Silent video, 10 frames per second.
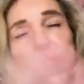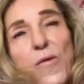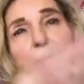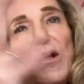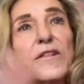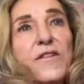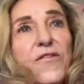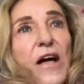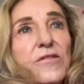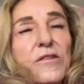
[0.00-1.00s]
we've repeated this
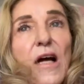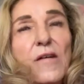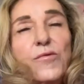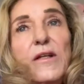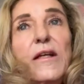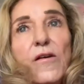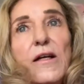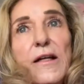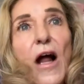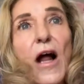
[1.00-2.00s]
1,000 times, we're going to
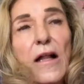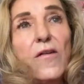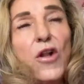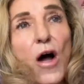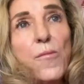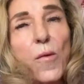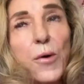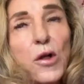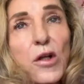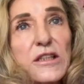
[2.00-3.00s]
need a hell of a lot more
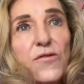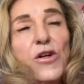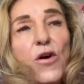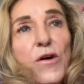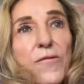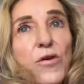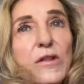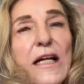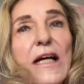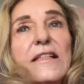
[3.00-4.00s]
bullets if we don't have
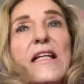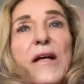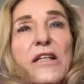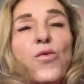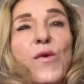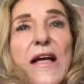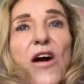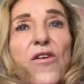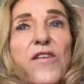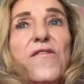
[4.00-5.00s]
USAID, because we
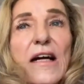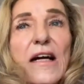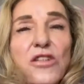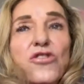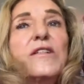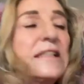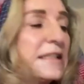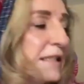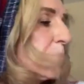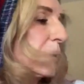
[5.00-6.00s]
are in countries
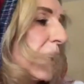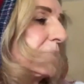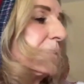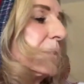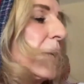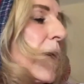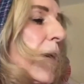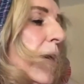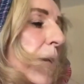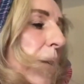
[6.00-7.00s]
stabilizing
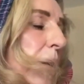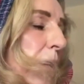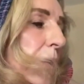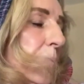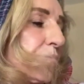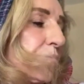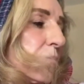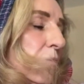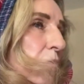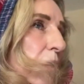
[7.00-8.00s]

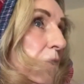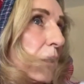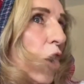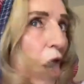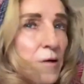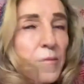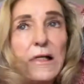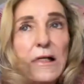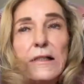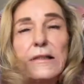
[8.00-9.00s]

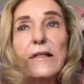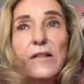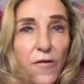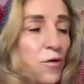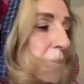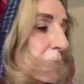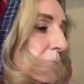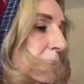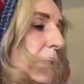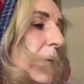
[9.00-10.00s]
economies and
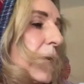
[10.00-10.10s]
governments.